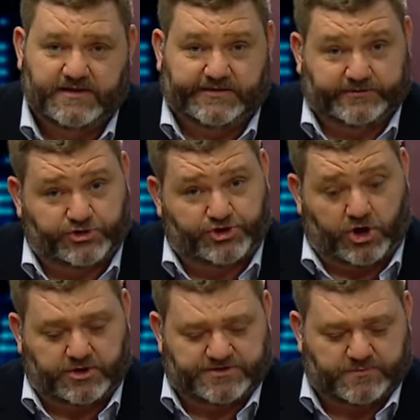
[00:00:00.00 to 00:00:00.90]
little
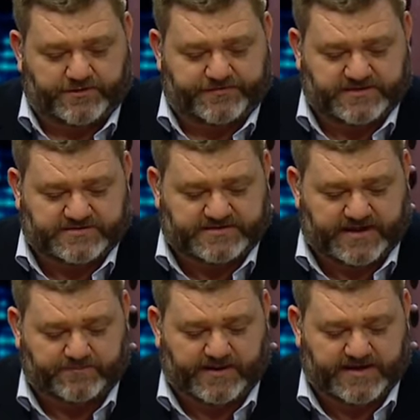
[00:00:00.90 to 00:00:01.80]
shocks while things
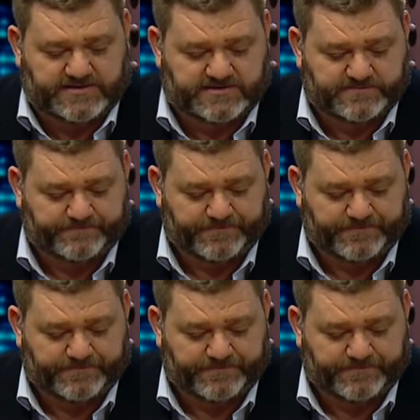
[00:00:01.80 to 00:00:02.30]
take place.